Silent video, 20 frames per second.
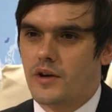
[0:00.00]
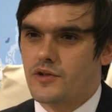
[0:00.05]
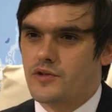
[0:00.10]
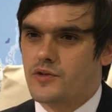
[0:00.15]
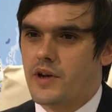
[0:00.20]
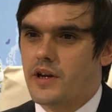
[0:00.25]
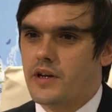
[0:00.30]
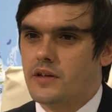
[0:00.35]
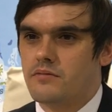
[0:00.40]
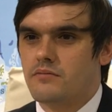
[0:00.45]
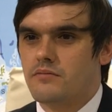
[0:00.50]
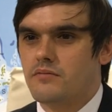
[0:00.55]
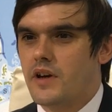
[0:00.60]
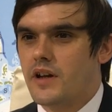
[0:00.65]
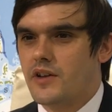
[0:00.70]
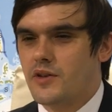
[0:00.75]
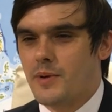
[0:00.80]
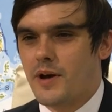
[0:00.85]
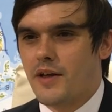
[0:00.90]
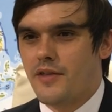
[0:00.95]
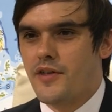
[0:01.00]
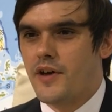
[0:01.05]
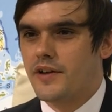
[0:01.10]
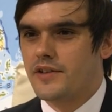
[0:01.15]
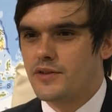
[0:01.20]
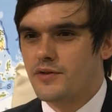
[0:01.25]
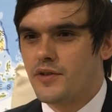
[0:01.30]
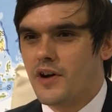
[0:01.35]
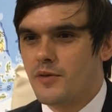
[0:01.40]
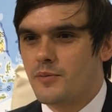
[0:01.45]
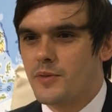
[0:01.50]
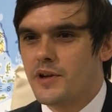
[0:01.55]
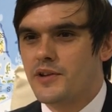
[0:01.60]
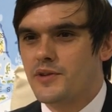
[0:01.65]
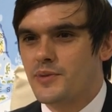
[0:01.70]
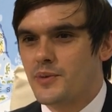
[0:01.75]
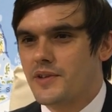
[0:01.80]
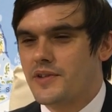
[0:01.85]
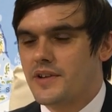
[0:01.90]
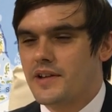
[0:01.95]
one train, and it's about 35
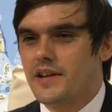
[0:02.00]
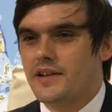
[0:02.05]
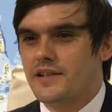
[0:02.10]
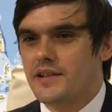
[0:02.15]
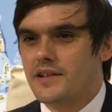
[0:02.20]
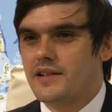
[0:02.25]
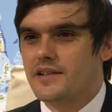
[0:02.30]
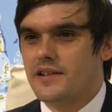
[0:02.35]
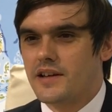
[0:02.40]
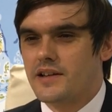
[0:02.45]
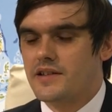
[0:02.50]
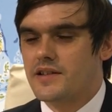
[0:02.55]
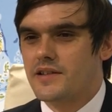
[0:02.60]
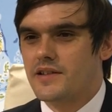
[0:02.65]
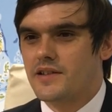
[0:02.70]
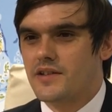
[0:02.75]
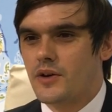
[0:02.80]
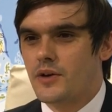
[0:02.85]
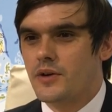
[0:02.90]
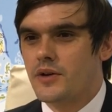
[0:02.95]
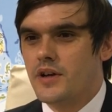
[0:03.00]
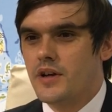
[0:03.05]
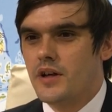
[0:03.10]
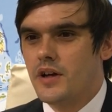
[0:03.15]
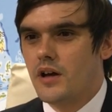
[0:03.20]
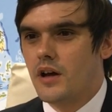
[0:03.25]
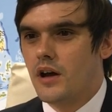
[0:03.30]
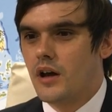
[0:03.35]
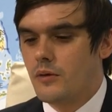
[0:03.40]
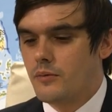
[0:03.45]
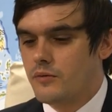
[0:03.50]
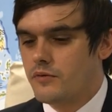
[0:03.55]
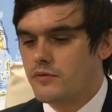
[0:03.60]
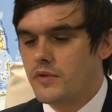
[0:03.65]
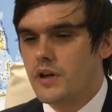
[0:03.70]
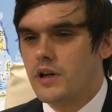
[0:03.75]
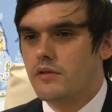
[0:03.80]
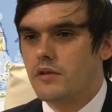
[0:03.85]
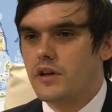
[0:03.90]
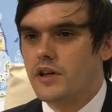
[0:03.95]
minutes once I get to the station. So
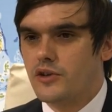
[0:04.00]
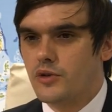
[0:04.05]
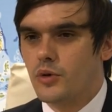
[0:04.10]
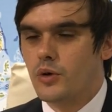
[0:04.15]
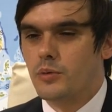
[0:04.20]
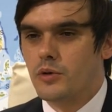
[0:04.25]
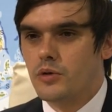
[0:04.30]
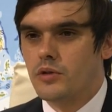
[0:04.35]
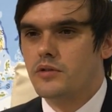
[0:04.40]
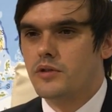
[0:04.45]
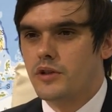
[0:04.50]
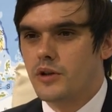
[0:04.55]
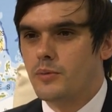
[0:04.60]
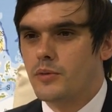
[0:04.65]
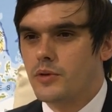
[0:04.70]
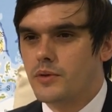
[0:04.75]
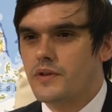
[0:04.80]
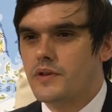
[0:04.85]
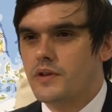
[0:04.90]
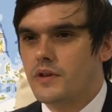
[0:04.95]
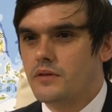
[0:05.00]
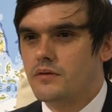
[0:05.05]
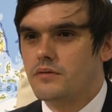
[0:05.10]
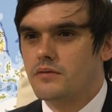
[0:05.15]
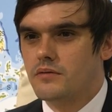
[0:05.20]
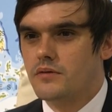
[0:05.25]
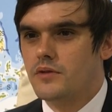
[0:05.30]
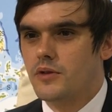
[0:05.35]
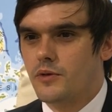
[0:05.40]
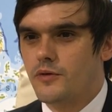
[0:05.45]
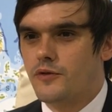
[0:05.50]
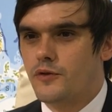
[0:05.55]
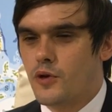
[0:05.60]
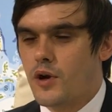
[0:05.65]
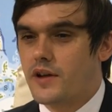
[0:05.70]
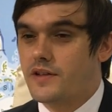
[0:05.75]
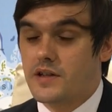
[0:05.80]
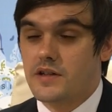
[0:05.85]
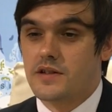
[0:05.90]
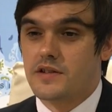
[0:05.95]
really, really doable commutes. And for
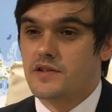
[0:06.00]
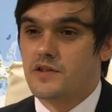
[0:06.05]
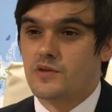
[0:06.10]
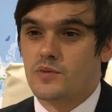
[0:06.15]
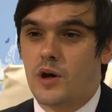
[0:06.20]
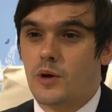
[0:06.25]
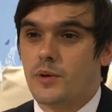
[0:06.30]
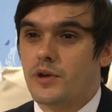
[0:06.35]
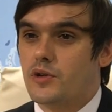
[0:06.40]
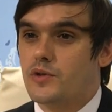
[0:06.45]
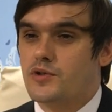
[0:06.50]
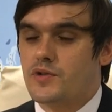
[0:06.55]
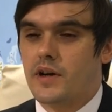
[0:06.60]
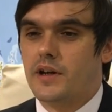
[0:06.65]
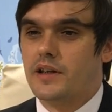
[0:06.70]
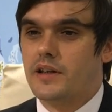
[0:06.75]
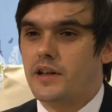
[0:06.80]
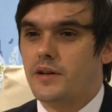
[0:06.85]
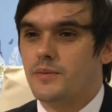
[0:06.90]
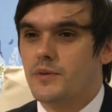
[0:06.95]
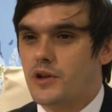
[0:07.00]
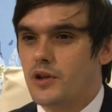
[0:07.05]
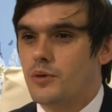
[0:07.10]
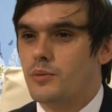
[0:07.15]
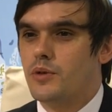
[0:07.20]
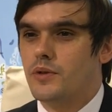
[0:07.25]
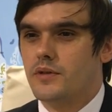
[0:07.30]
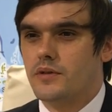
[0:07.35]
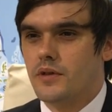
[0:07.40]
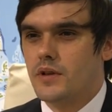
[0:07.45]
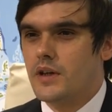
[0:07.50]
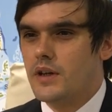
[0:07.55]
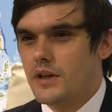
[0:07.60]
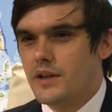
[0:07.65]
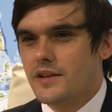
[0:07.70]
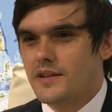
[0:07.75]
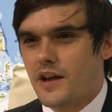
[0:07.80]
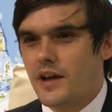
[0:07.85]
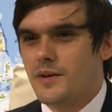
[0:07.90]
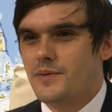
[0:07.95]
our teachers as well, we do try and keep the commute
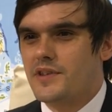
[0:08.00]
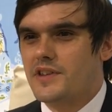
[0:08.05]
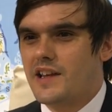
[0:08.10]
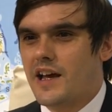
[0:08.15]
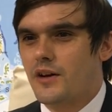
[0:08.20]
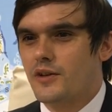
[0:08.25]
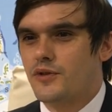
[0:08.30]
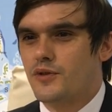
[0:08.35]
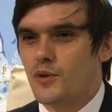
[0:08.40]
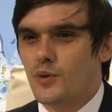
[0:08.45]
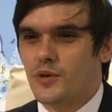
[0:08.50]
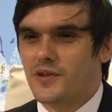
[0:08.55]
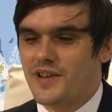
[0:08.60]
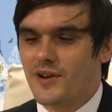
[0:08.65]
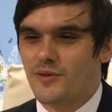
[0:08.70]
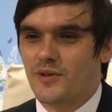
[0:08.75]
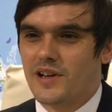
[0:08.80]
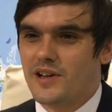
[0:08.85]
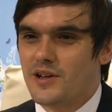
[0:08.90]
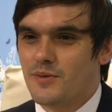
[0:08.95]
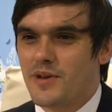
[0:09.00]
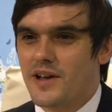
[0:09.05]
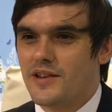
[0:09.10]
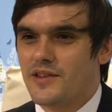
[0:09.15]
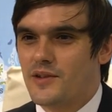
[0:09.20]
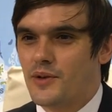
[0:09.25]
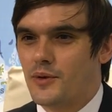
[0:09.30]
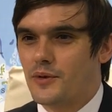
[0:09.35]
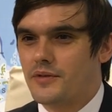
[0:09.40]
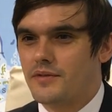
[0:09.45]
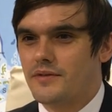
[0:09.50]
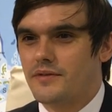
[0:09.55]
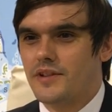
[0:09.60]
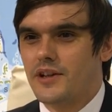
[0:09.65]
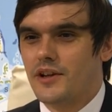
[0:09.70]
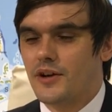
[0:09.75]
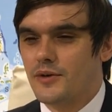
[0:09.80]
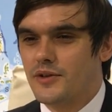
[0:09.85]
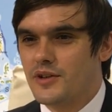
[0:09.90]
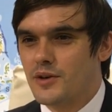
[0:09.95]
times down. Of course, that really depends on
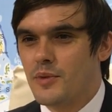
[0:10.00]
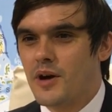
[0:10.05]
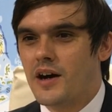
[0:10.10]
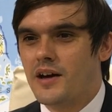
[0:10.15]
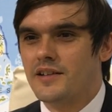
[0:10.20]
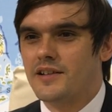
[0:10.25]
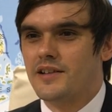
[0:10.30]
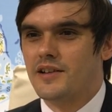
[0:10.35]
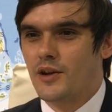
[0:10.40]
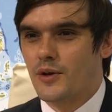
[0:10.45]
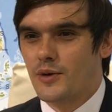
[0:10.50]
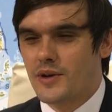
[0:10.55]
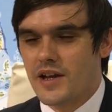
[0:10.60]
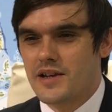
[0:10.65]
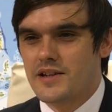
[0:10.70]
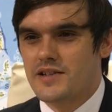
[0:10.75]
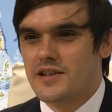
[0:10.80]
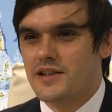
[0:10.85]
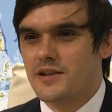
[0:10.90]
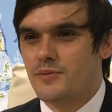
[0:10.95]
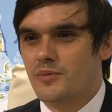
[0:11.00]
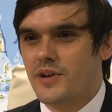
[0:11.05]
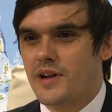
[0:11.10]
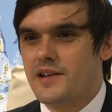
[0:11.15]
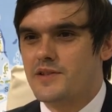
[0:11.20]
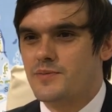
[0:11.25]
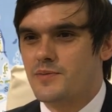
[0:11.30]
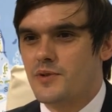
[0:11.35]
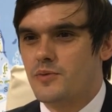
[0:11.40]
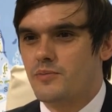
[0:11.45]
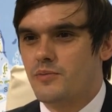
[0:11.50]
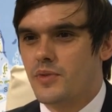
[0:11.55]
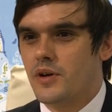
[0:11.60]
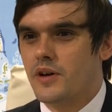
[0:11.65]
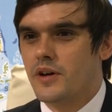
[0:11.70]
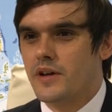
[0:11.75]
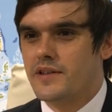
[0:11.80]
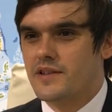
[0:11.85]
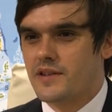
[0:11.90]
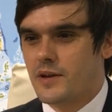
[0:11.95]
demand and location and placement,
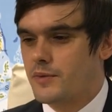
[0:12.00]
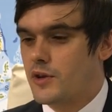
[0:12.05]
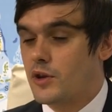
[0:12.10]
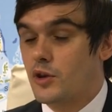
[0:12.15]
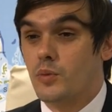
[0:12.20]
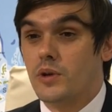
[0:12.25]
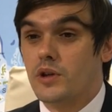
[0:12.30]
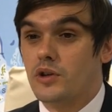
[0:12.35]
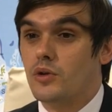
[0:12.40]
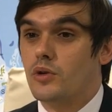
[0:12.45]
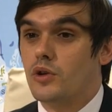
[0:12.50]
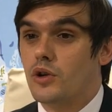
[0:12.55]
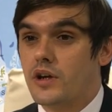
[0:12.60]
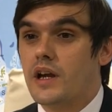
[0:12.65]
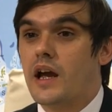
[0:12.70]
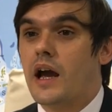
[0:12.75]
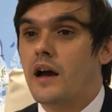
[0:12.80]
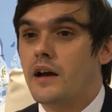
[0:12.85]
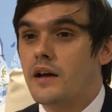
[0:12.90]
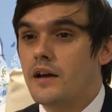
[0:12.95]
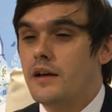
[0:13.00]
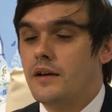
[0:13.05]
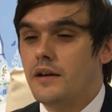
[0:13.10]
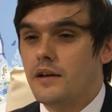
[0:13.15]
but it's something that we do look at.